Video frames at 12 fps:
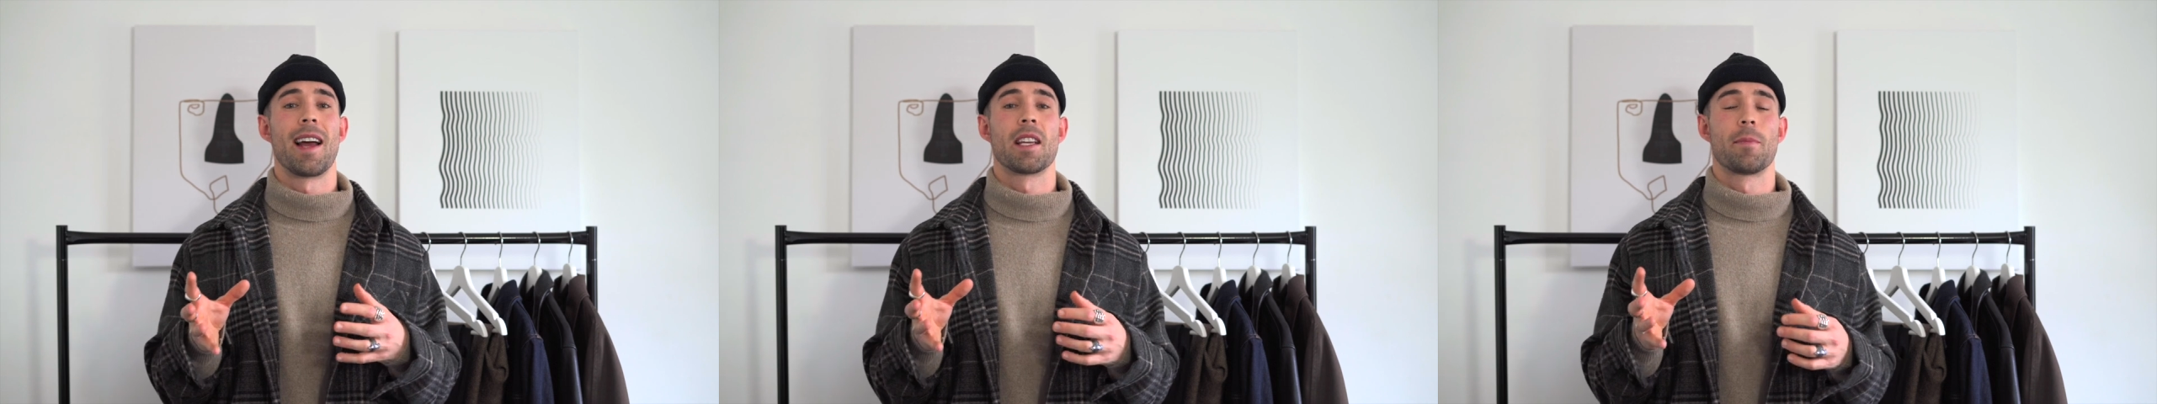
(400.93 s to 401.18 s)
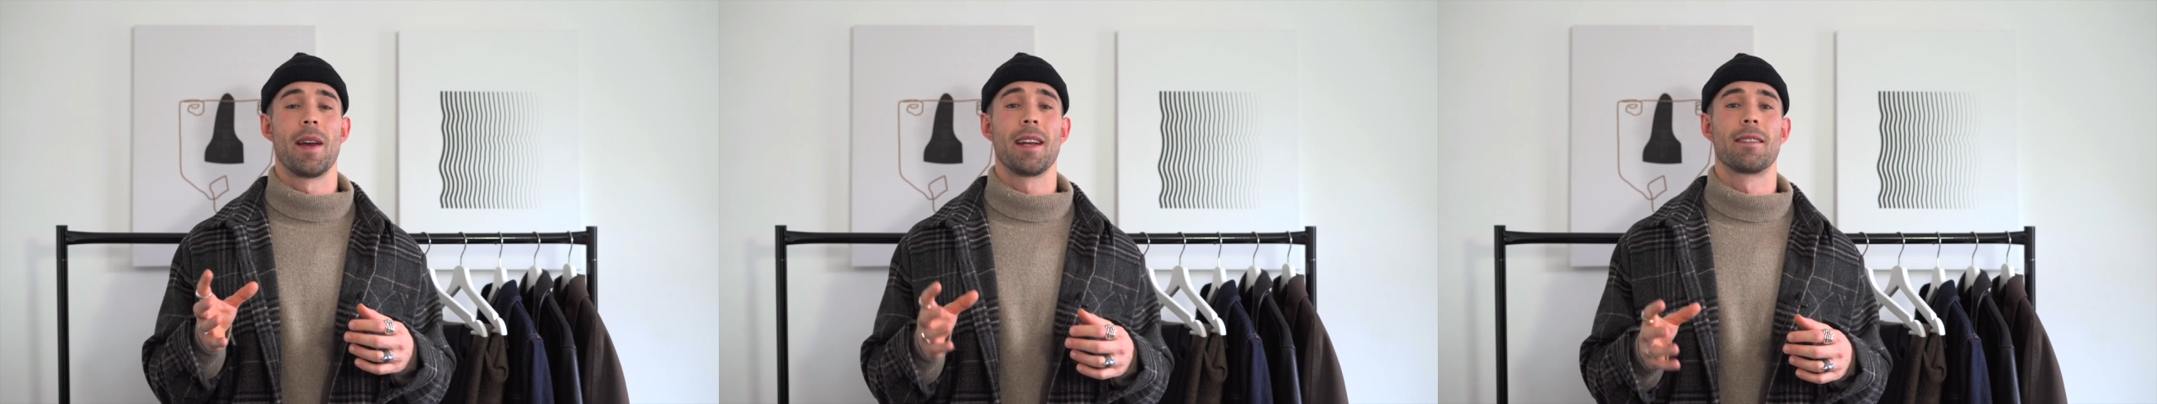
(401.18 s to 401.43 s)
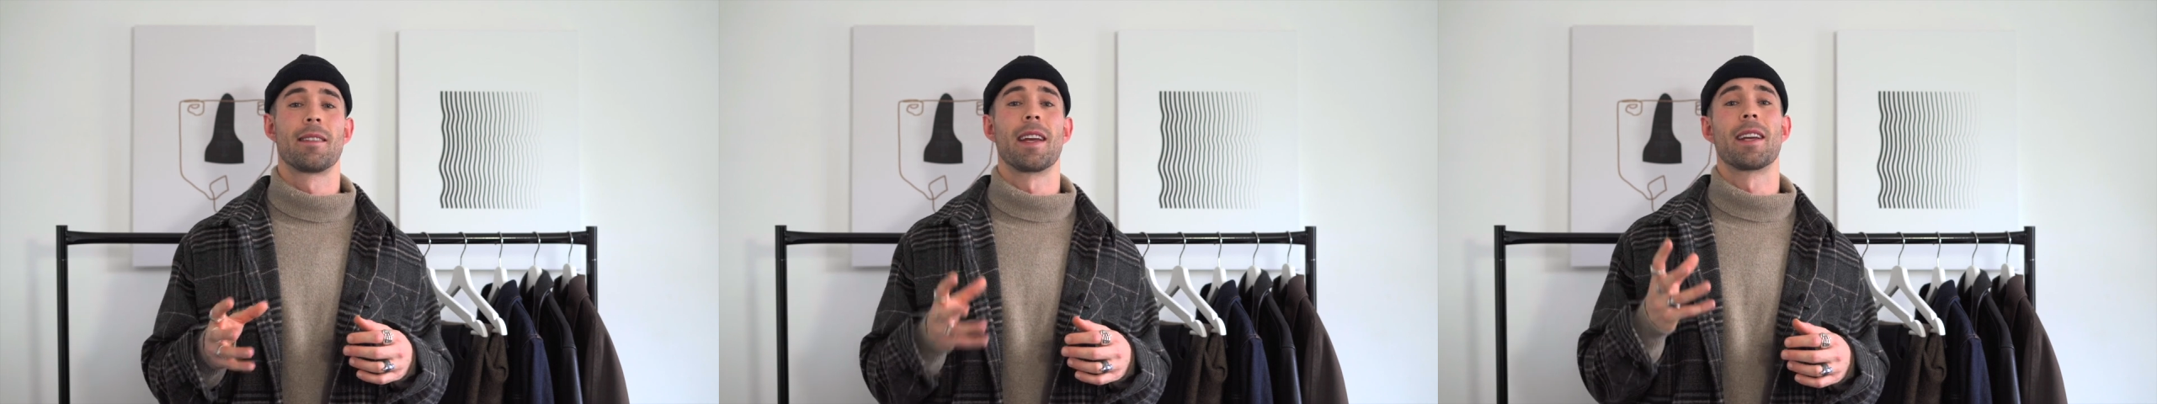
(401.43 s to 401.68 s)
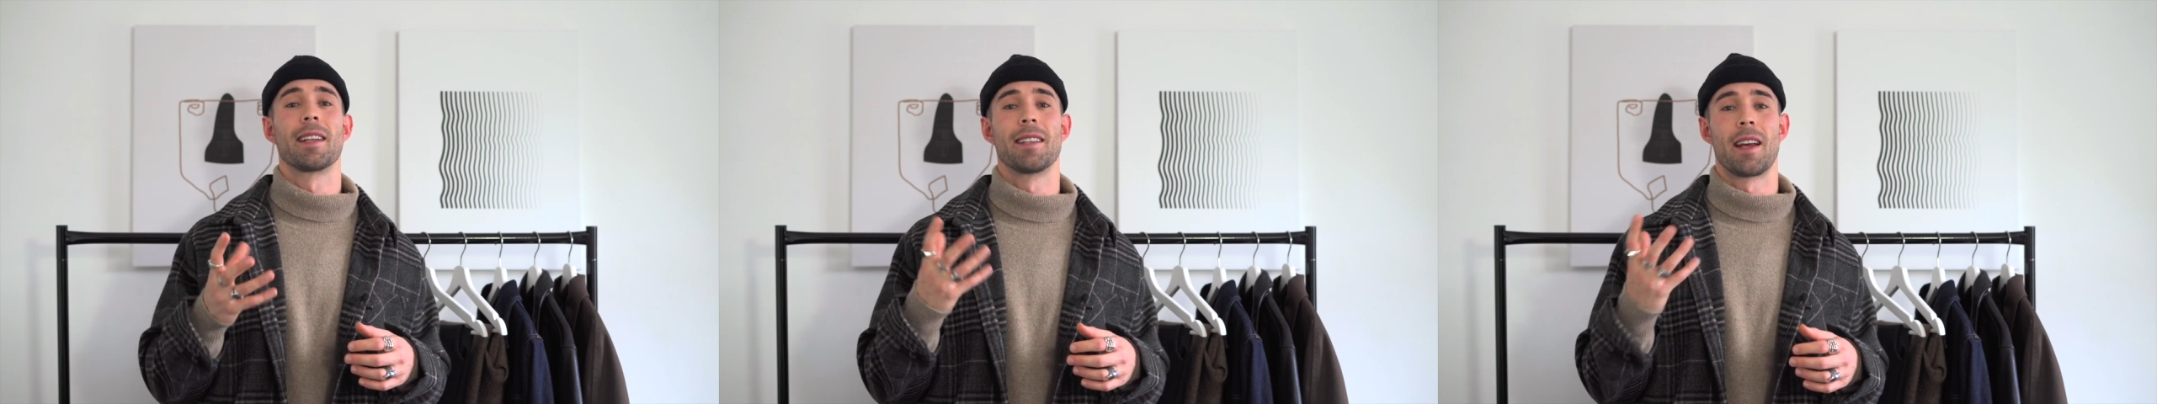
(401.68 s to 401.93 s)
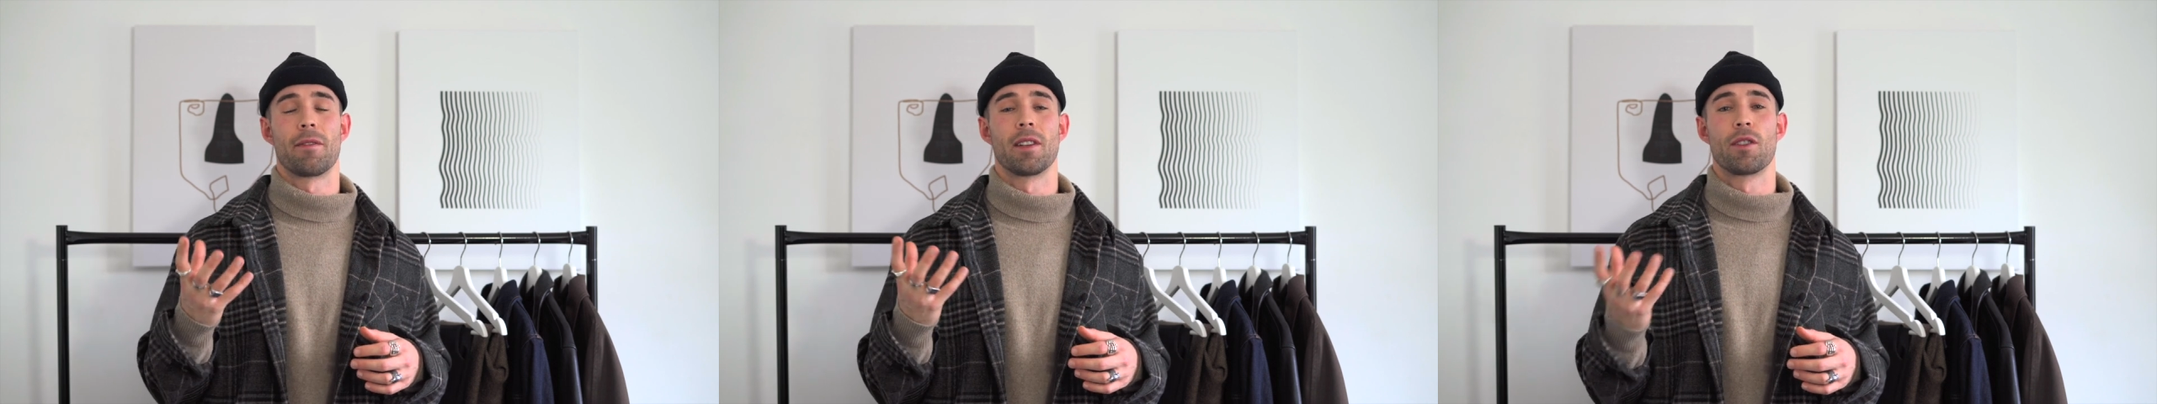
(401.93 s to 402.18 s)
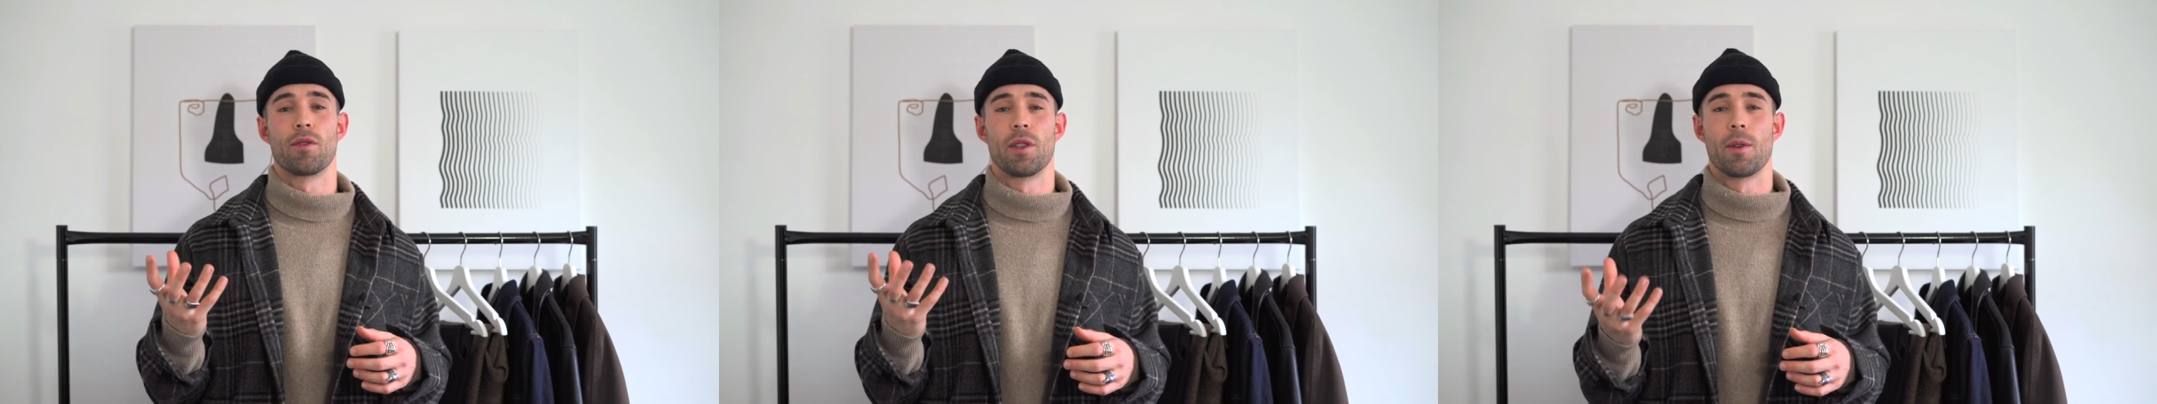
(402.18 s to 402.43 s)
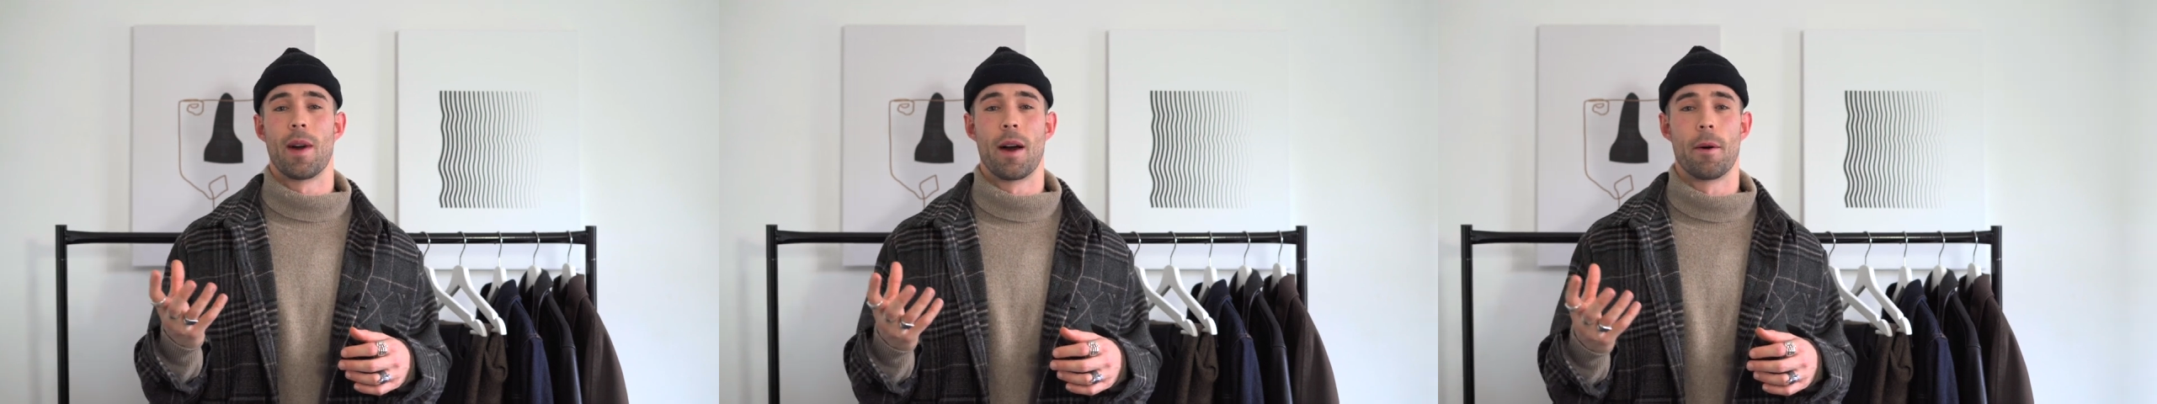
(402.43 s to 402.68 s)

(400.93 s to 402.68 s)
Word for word: aspect, they can definitely sort you